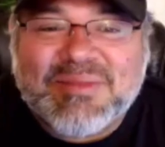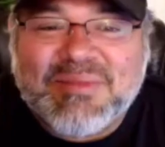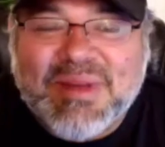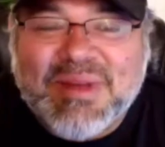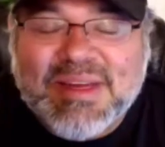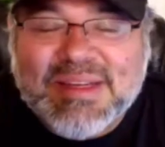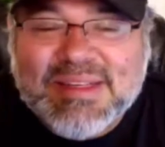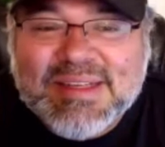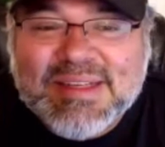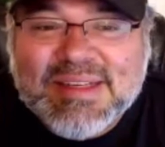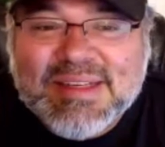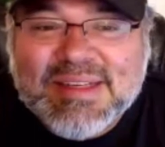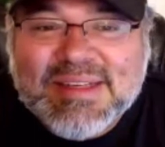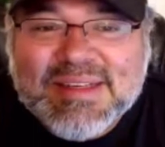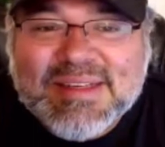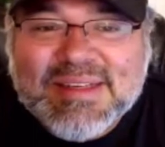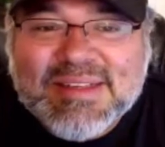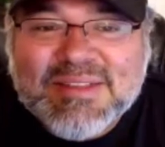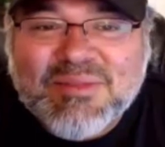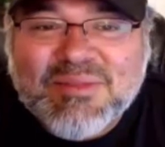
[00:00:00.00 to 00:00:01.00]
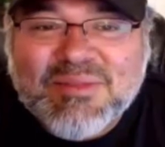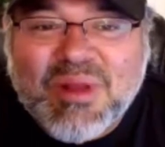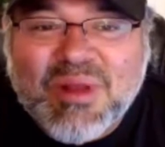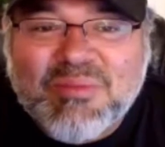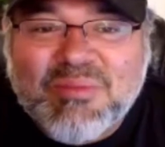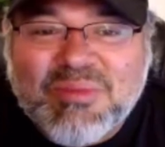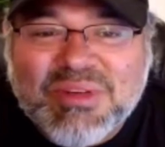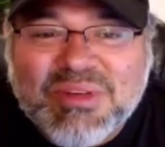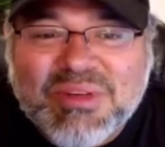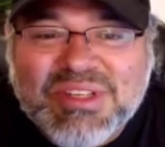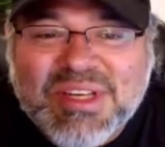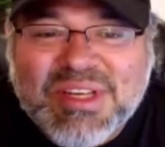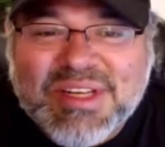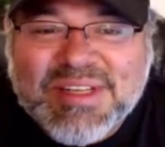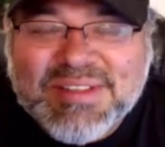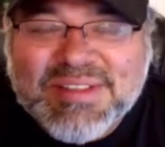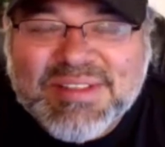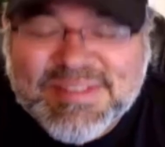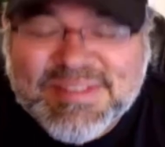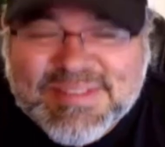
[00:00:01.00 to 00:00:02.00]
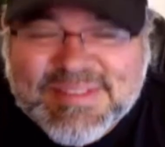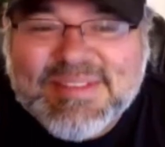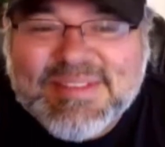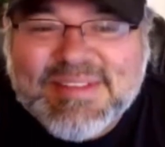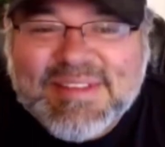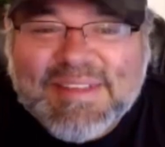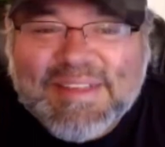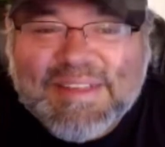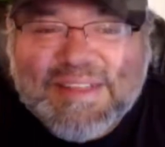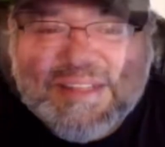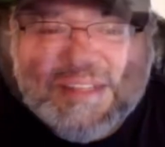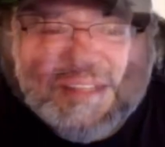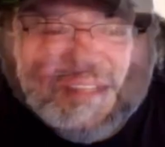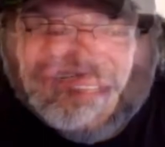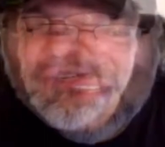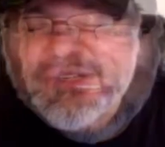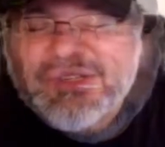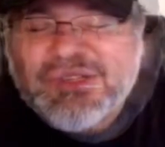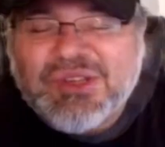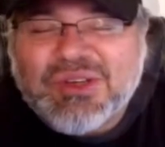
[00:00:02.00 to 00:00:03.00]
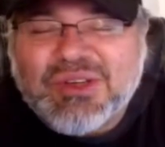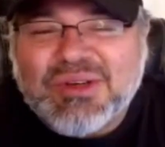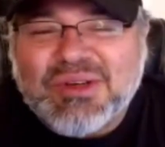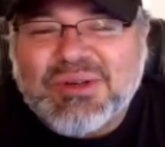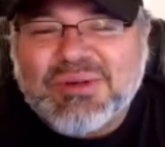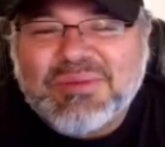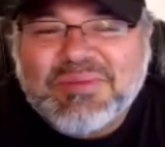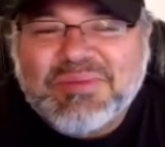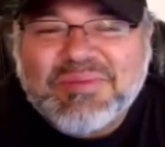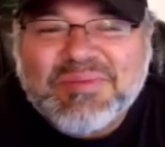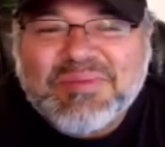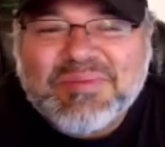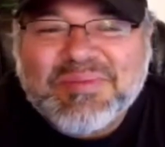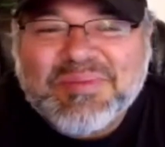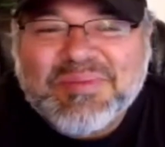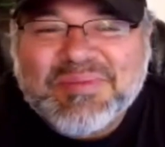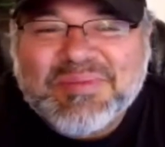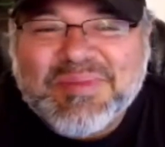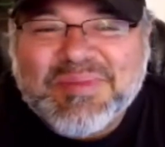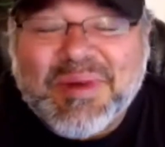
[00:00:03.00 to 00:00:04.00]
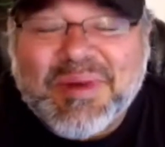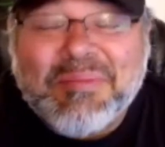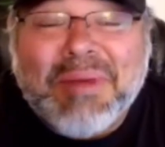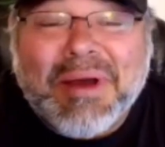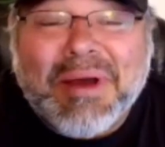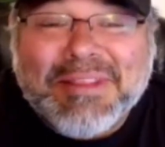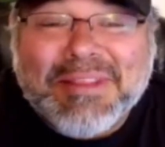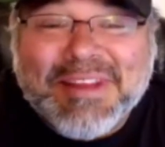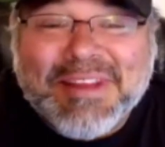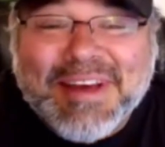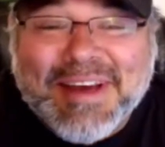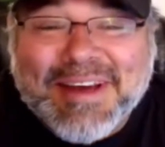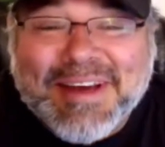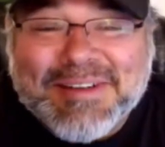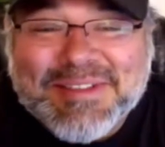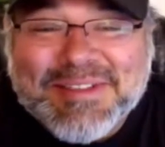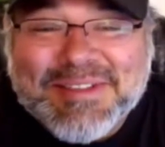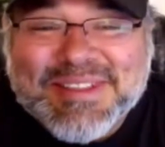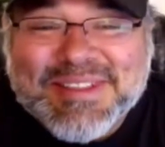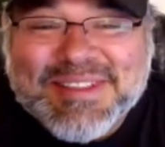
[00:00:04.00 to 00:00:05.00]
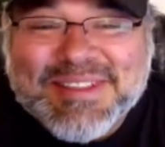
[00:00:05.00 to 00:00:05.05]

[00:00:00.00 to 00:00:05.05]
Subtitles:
man. Well appreciated. So about the house.